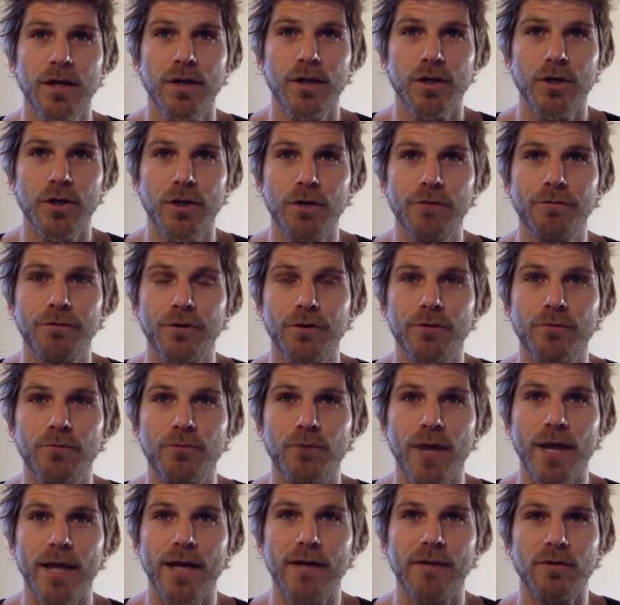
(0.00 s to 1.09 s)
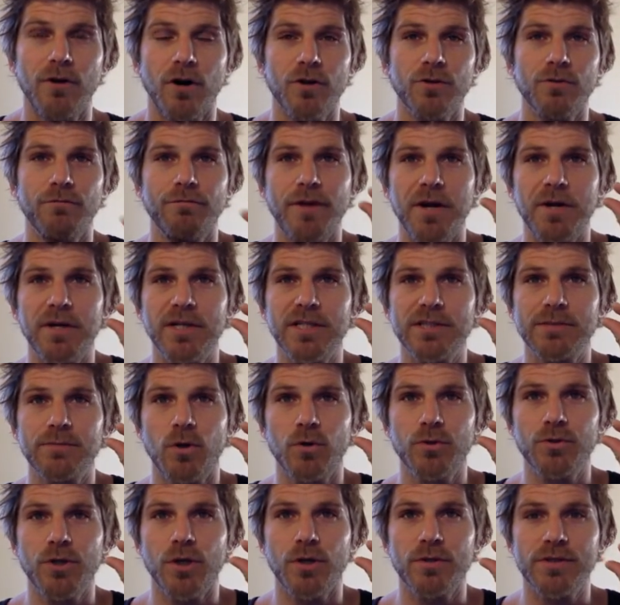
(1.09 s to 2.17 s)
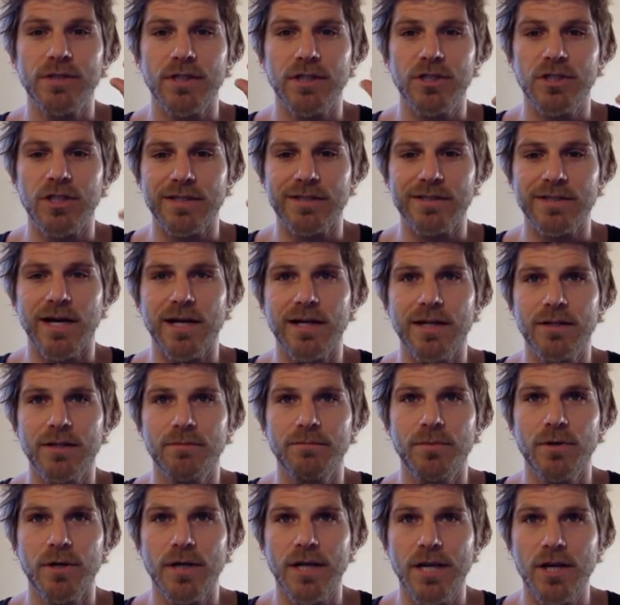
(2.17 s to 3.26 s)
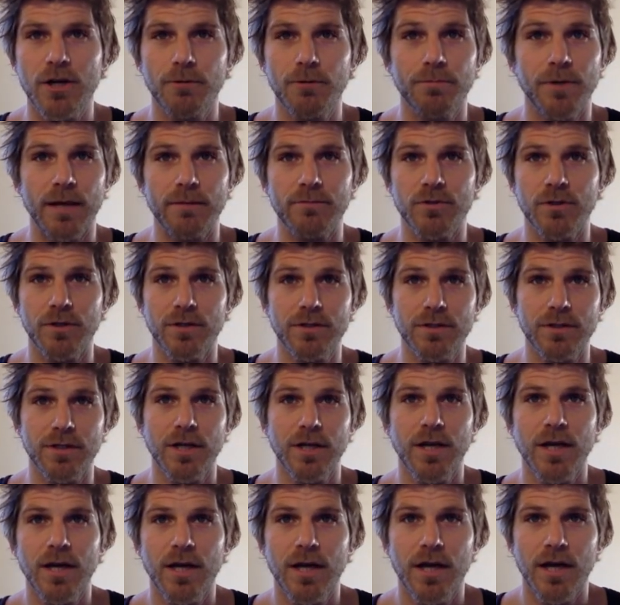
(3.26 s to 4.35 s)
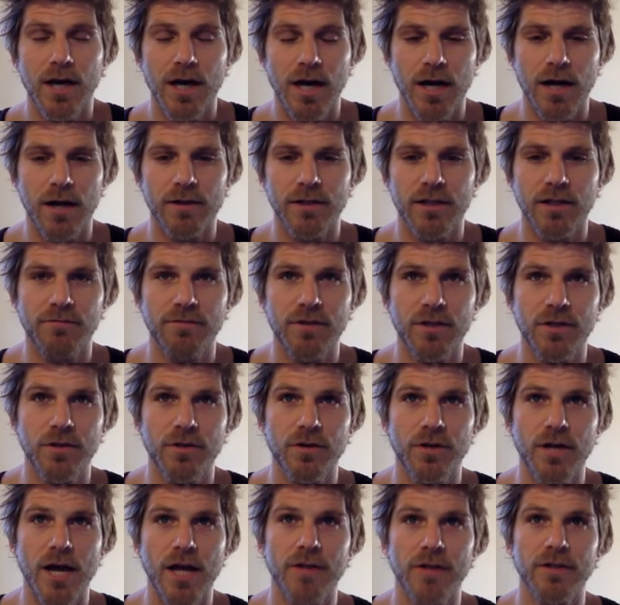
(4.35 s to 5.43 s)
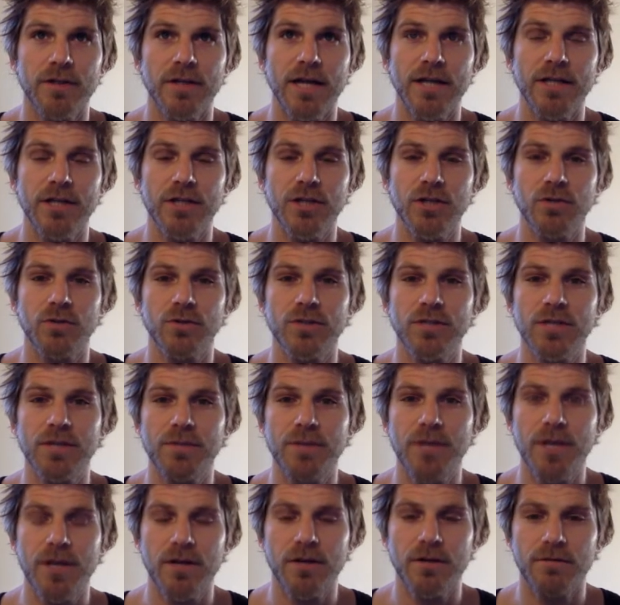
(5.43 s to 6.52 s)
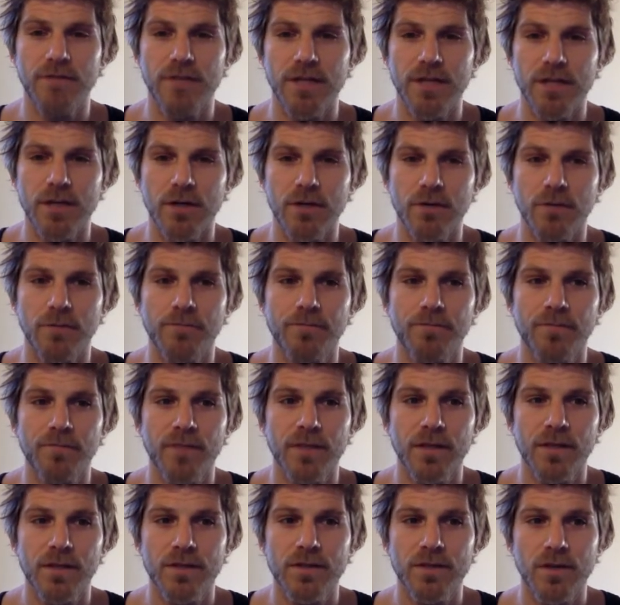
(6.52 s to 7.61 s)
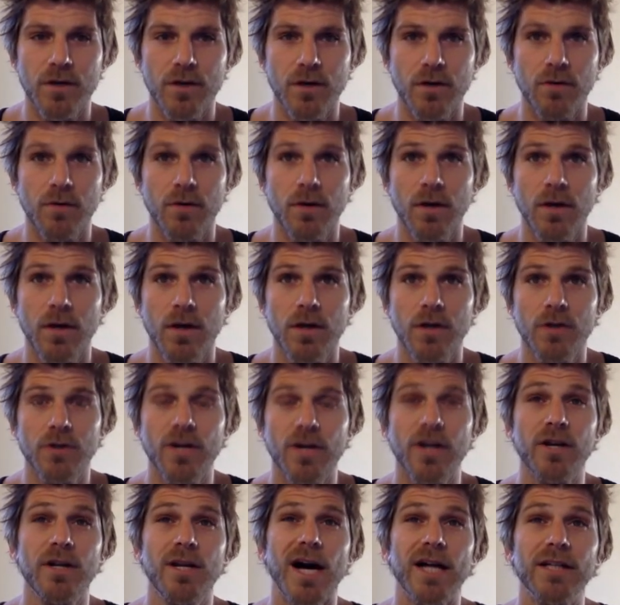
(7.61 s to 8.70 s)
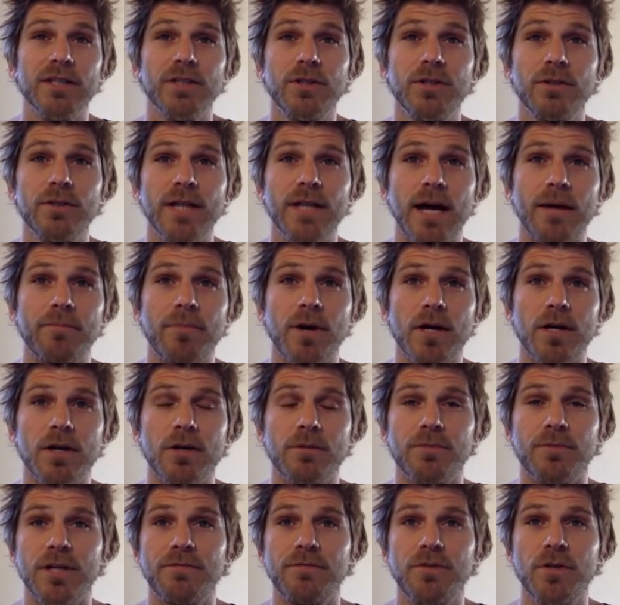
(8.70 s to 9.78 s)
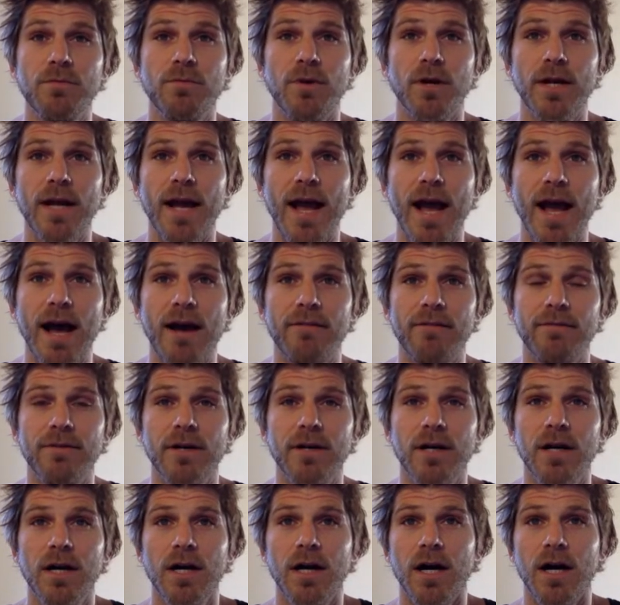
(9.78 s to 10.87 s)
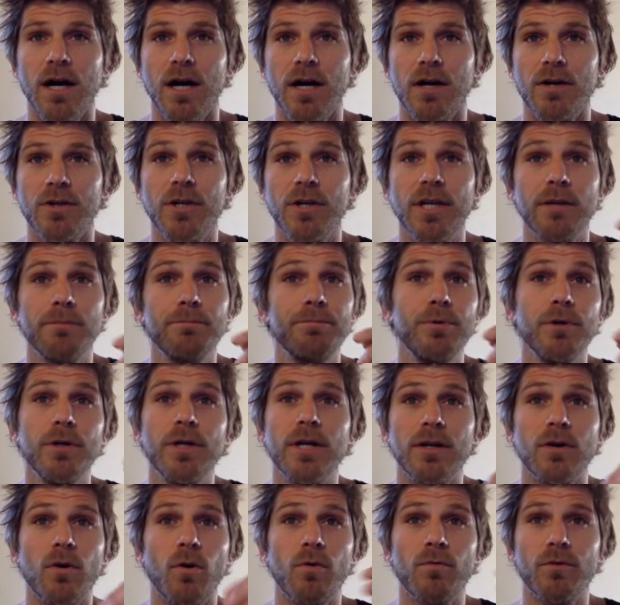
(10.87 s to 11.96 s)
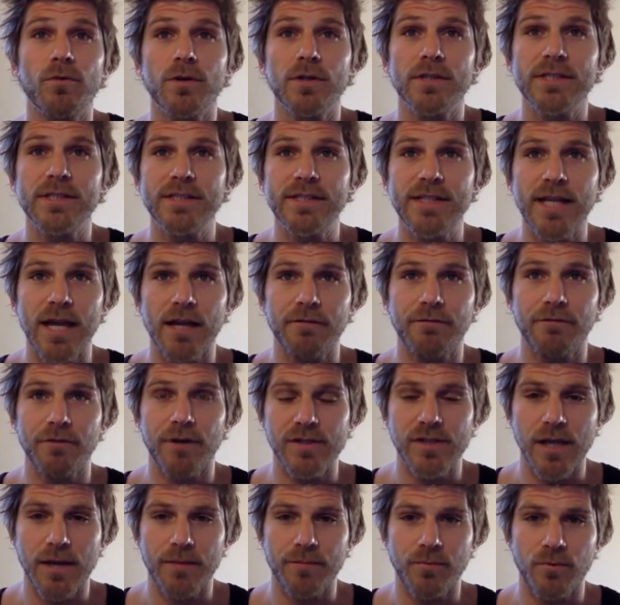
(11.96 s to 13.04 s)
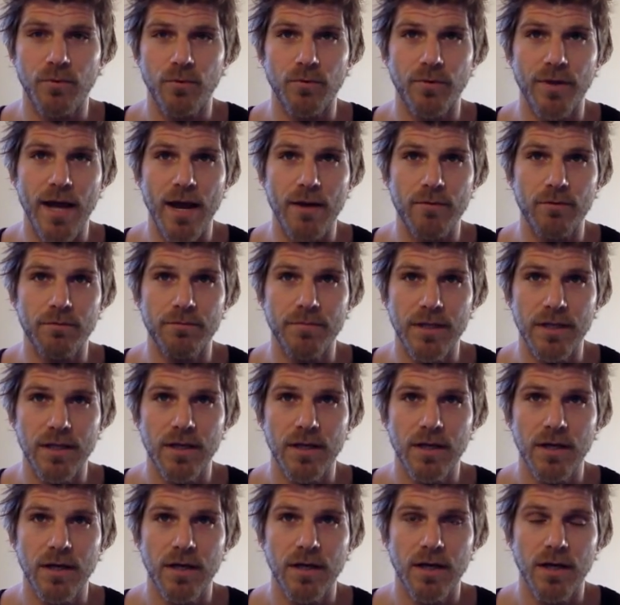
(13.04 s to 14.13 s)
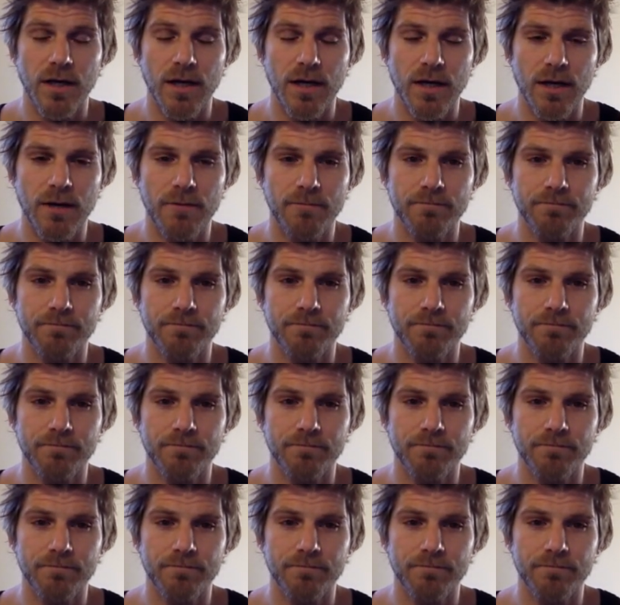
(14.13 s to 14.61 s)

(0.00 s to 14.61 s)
good for your brain on a very small dosage. It's not in the book here, but I'm just giving you an additional tip here in the video. So try to not cook that butter, but if you want to have, you can put it over a steak, for example. That would be a